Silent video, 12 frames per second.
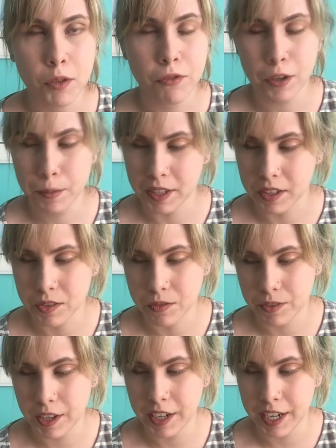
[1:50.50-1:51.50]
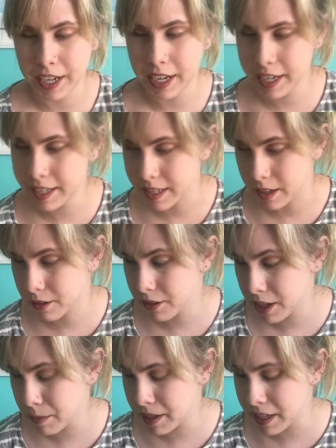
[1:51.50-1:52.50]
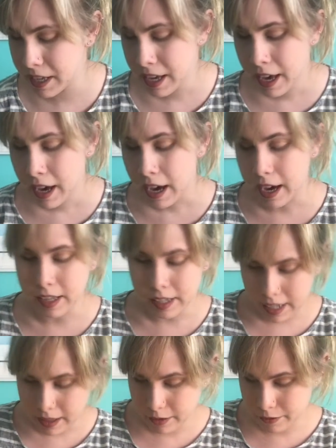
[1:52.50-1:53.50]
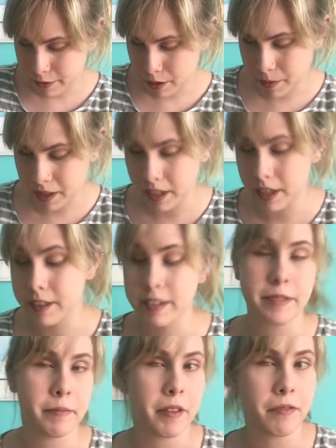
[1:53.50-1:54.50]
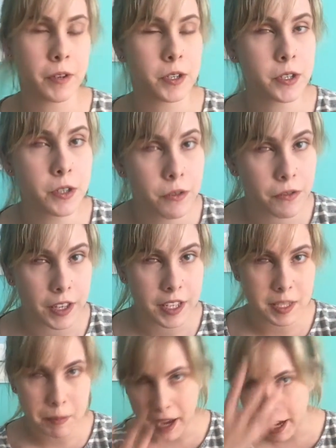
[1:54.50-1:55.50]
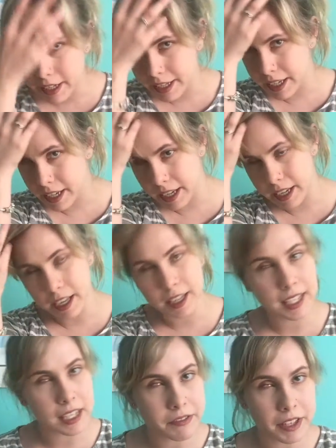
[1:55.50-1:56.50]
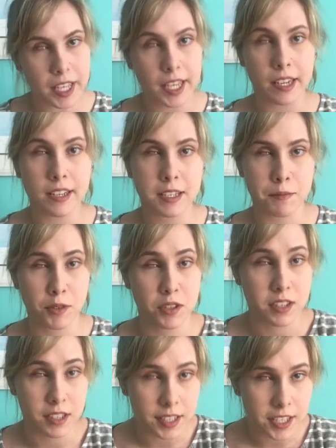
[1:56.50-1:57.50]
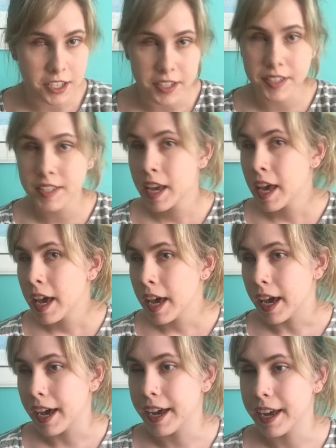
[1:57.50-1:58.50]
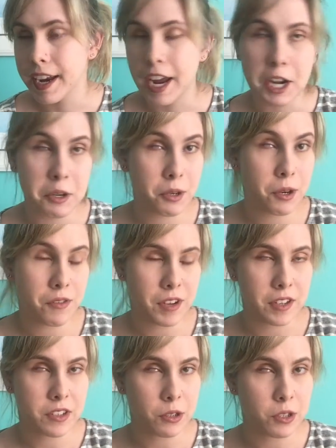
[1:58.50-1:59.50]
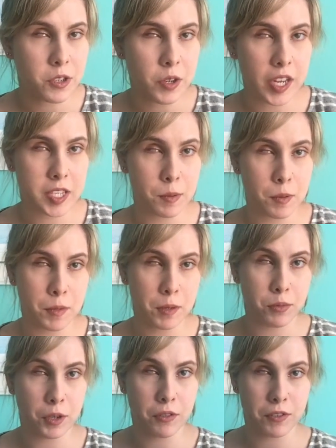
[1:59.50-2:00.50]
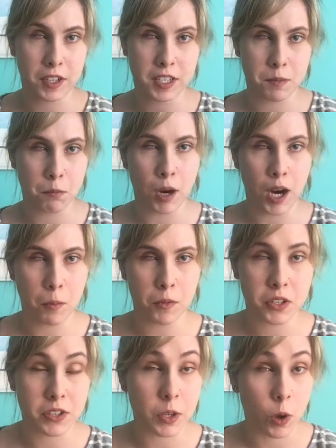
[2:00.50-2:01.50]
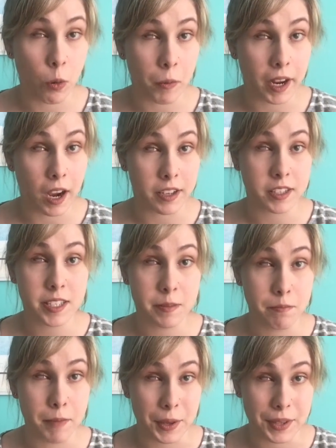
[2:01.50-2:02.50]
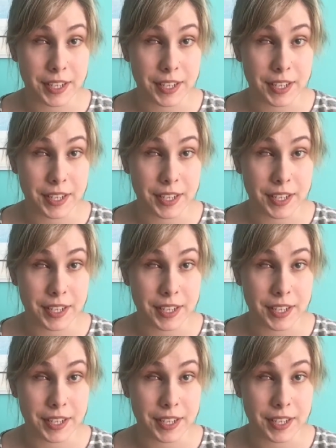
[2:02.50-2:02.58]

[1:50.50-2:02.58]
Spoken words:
formula is very nice and creamy. I like the formula. This is my first Too Faced palette, and I love it, and it smells delicious. And I don't know if I told you guys, but my boyfriend's mom was just like, oh my god, smell